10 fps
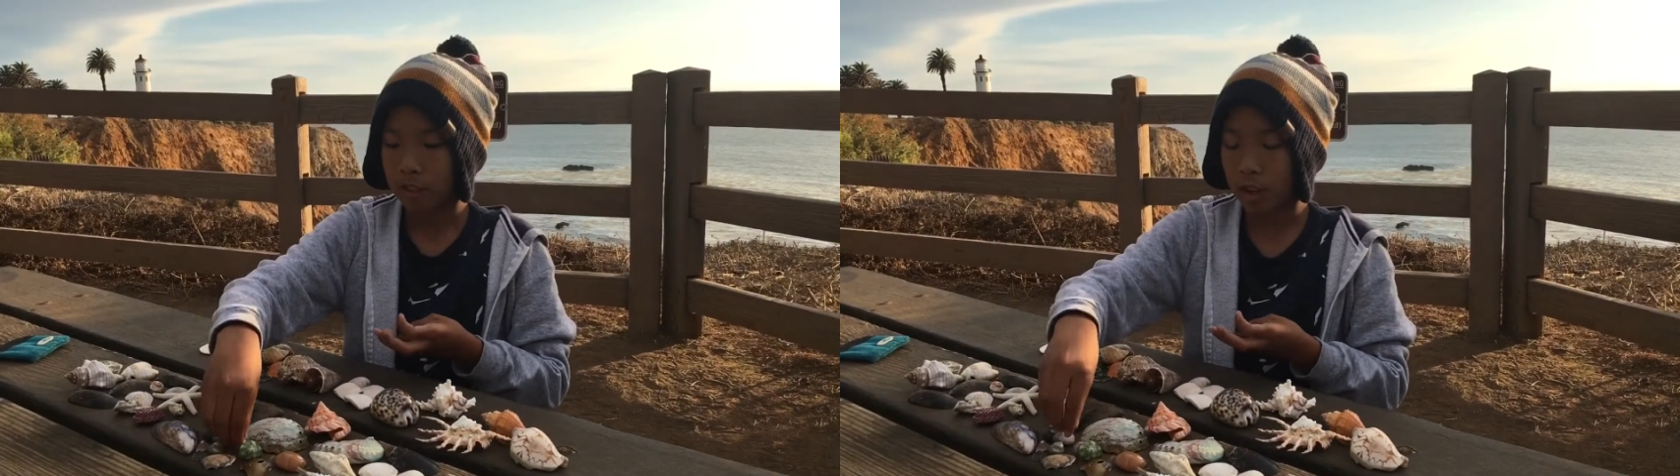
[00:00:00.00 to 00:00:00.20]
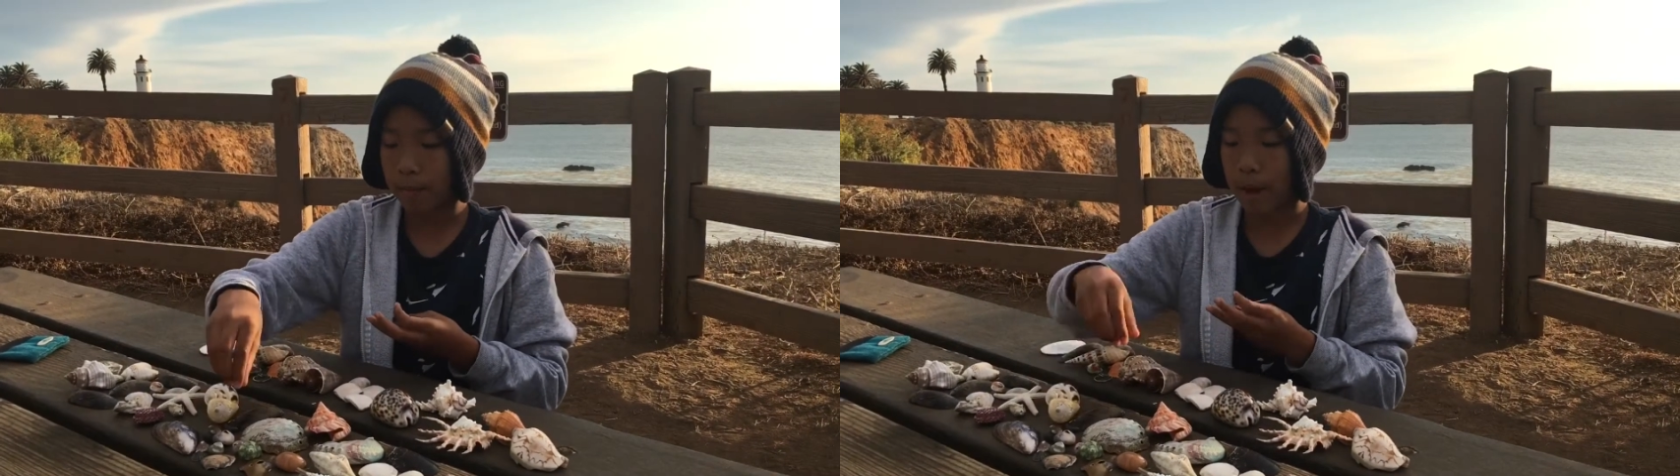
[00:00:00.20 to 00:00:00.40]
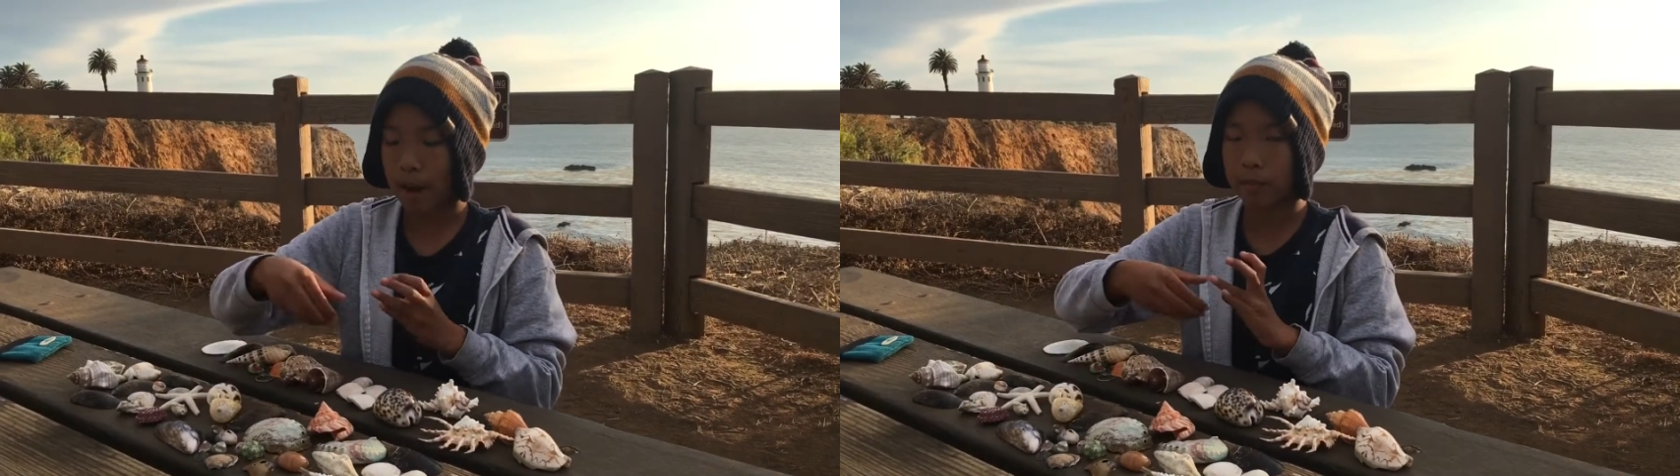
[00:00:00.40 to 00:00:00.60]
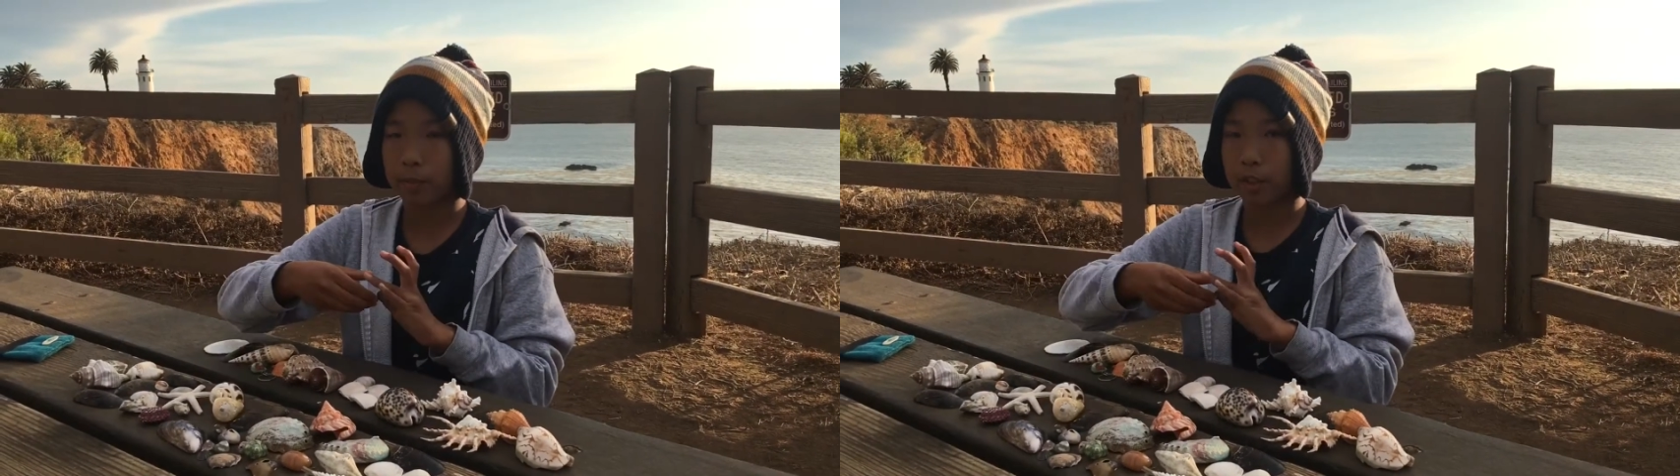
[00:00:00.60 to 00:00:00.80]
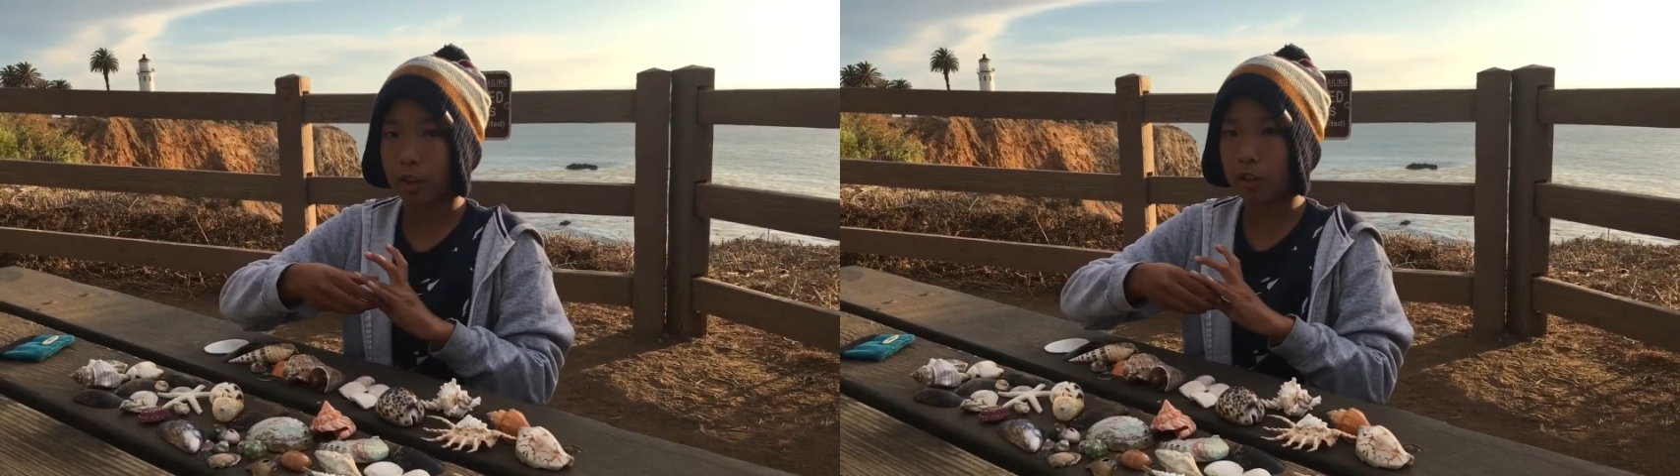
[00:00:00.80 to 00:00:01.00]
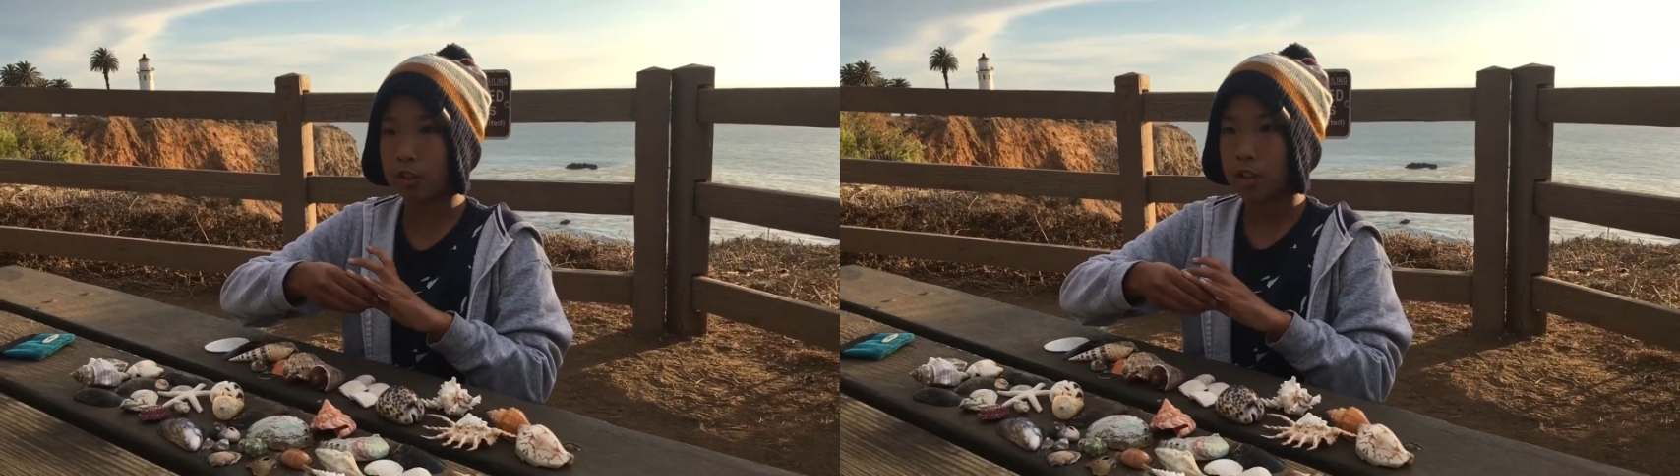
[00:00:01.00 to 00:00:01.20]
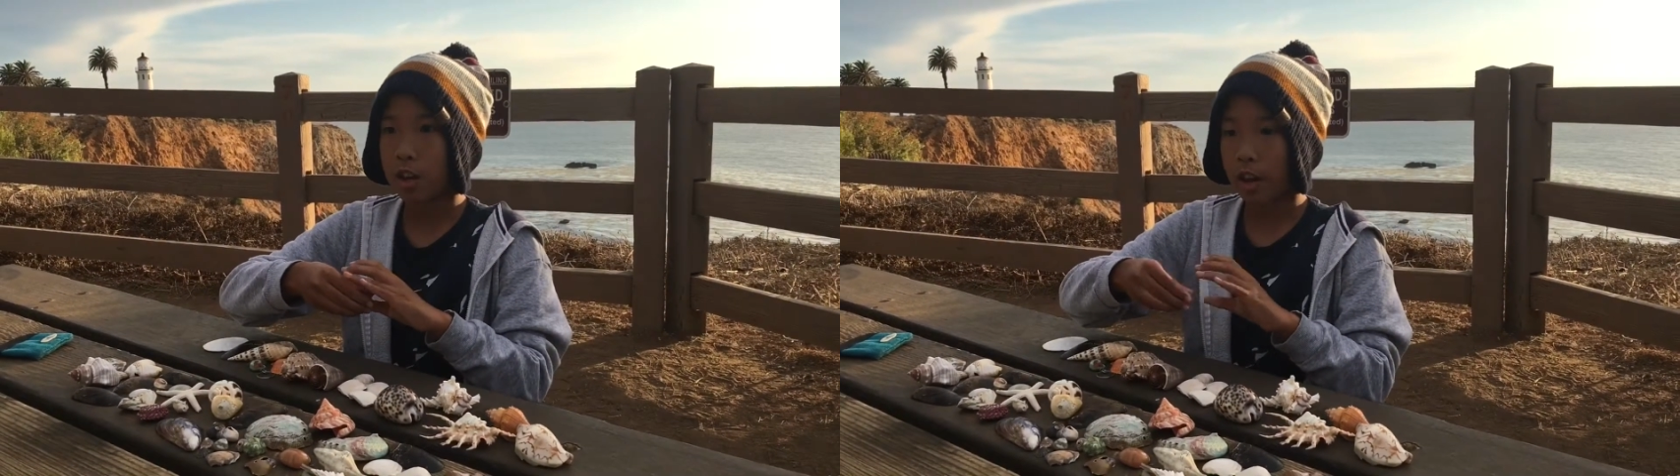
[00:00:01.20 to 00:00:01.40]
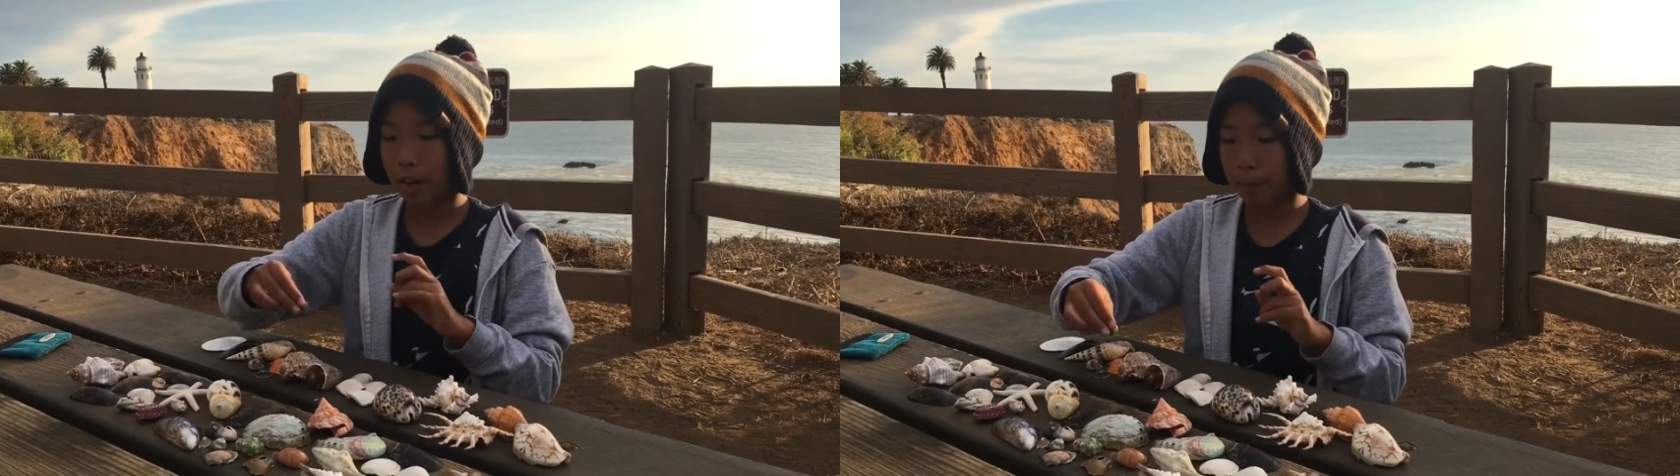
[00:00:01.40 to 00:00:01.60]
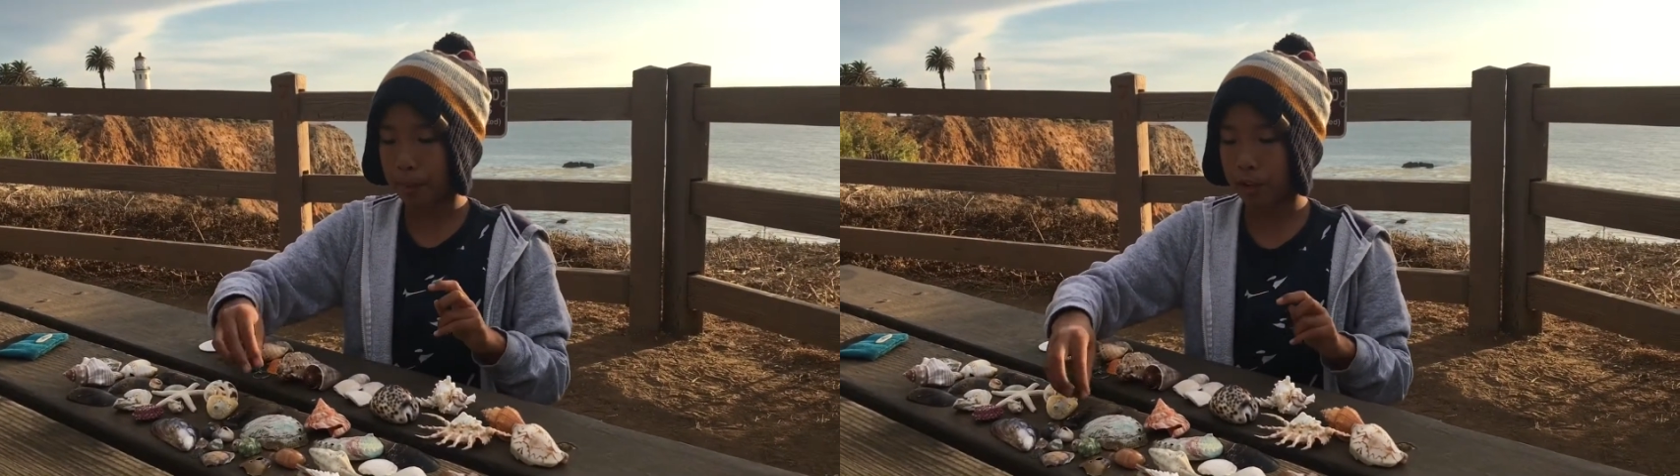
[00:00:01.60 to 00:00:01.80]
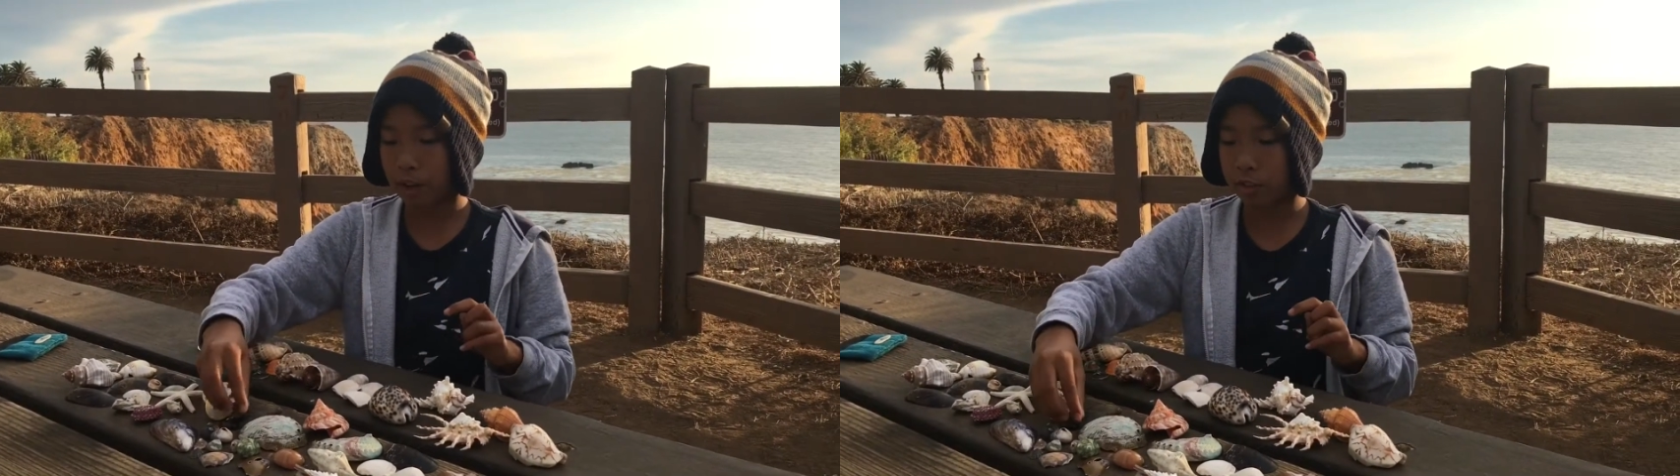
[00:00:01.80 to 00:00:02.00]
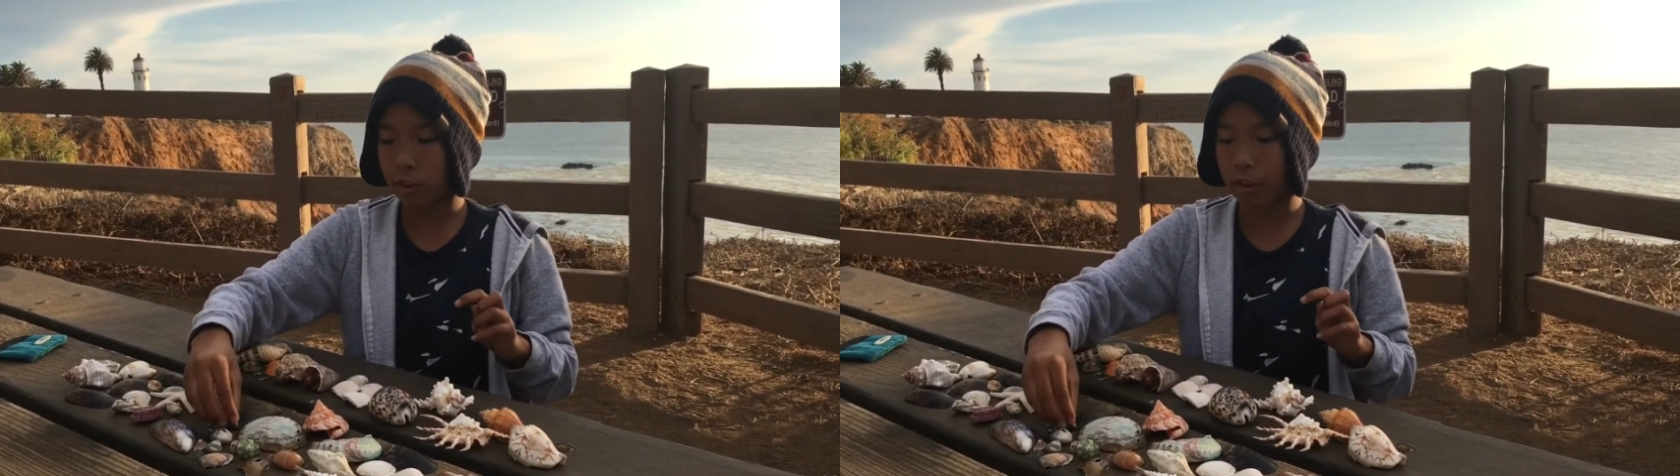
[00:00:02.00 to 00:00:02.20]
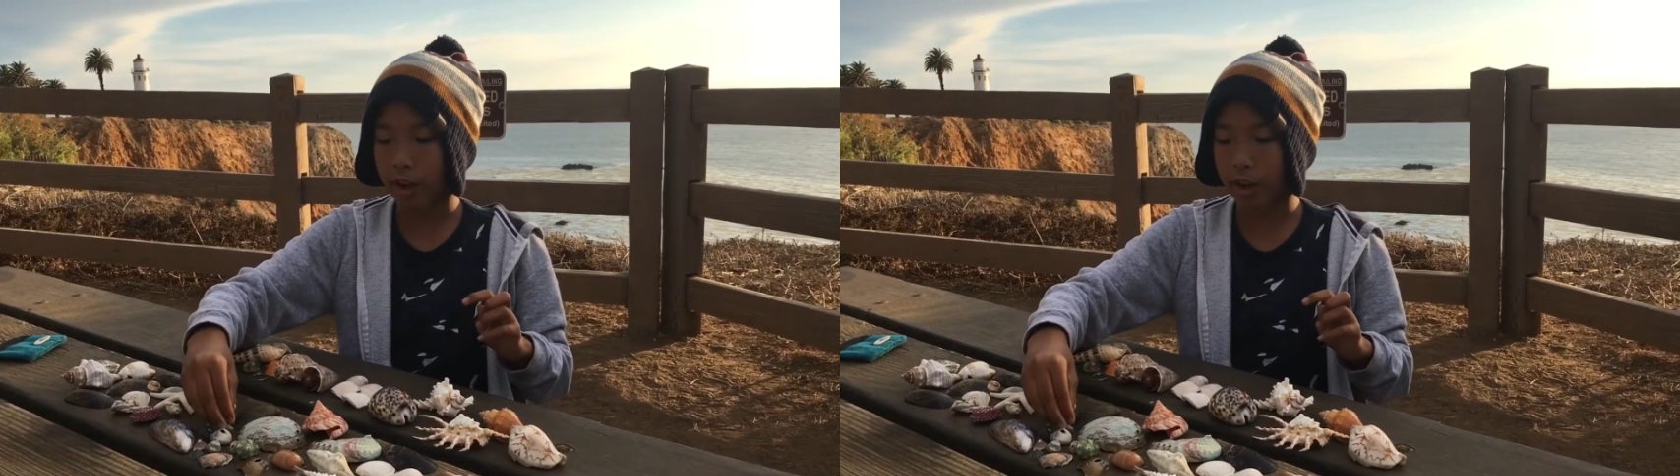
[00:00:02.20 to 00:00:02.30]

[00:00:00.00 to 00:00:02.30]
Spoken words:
have gills, and because they're